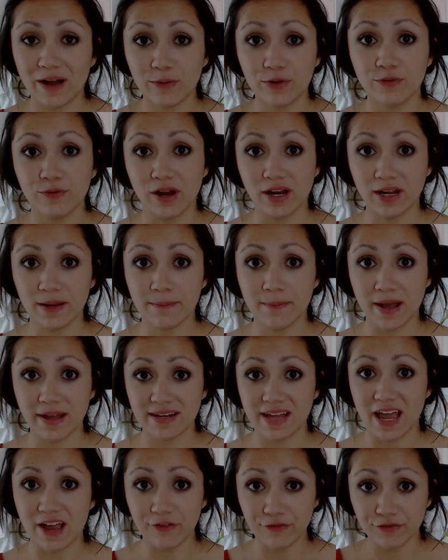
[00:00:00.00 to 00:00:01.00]
I would
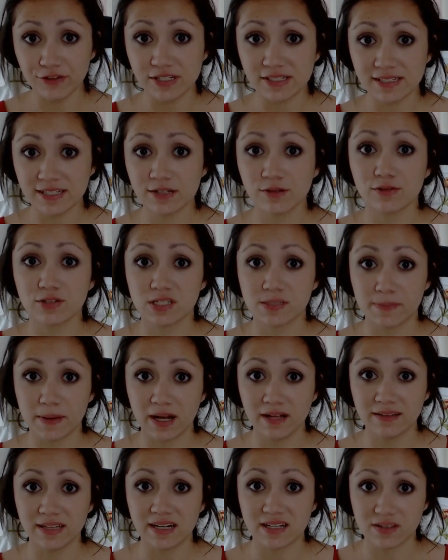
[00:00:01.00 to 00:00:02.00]
recommend every single
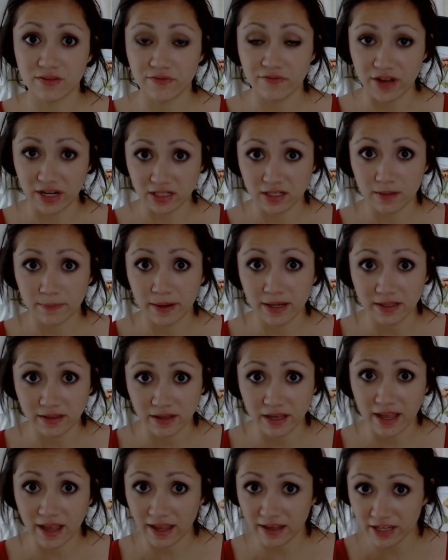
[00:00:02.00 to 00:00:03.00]
spell that is affected by
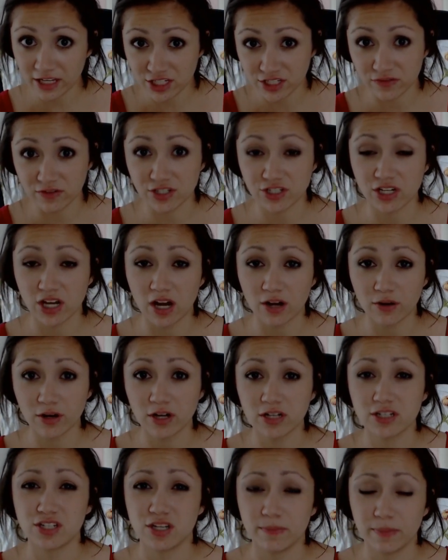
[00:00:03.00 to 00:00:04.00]
each of the
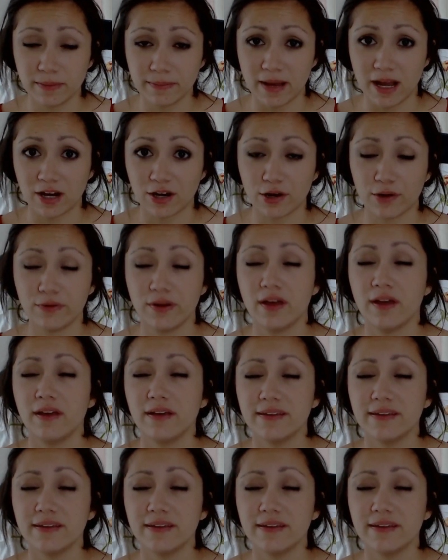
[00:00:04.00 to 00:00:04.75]
chakra to be macroed.